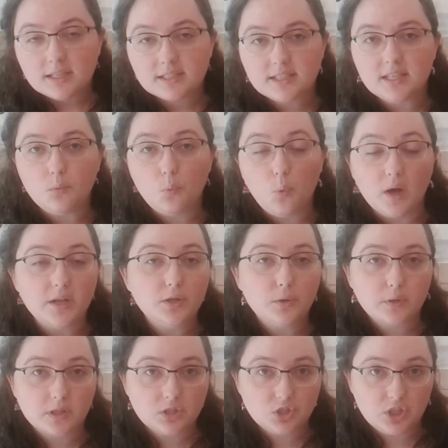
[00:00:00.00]
See what
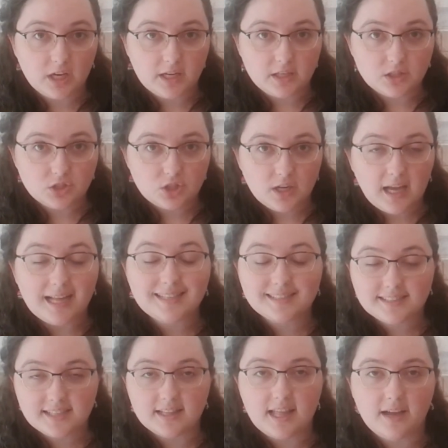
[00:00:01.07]
you can change and
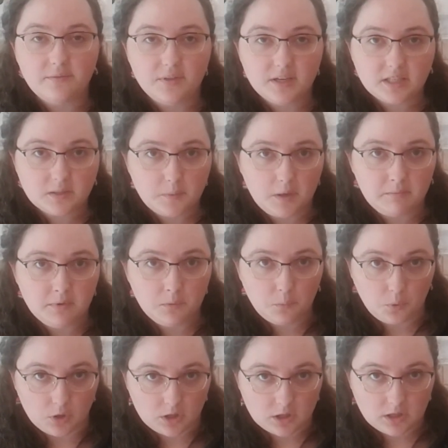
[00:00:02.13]
still have the
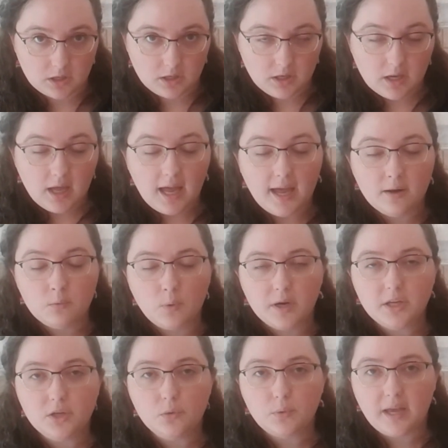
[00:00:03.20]
experiment work, and
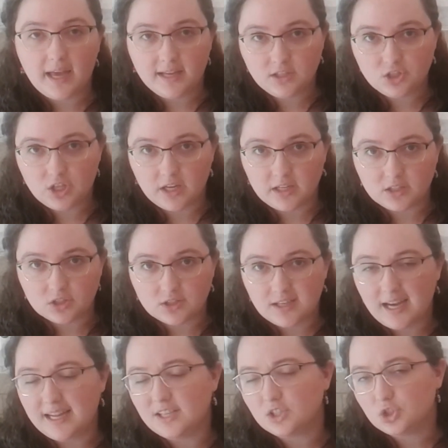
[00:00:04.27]
what you can change
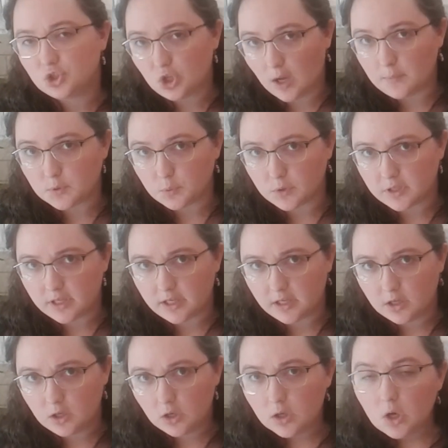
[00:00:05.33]
and it stops
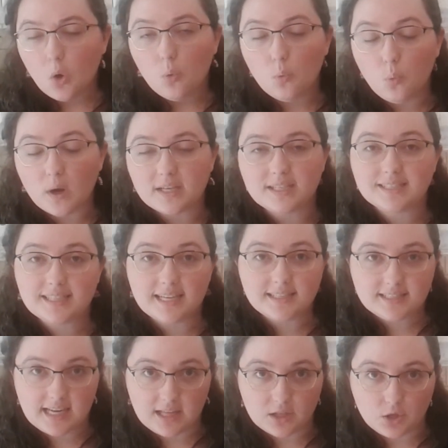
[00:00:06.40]
working. What does
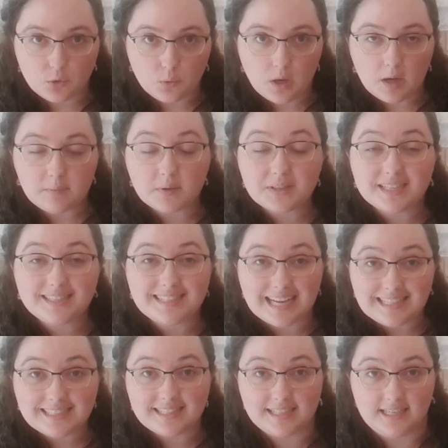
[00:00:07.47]
that tell you about the
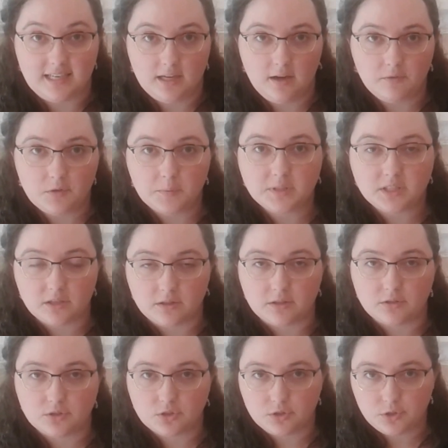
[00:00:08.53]
density of the
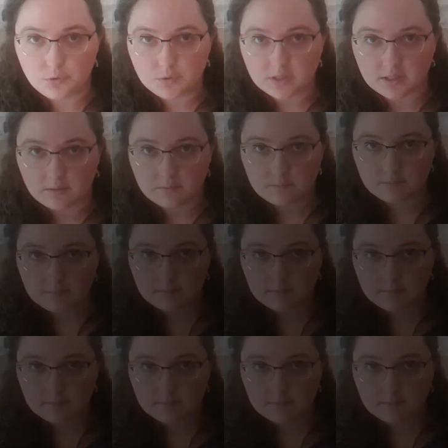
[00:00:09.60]
materials you're using?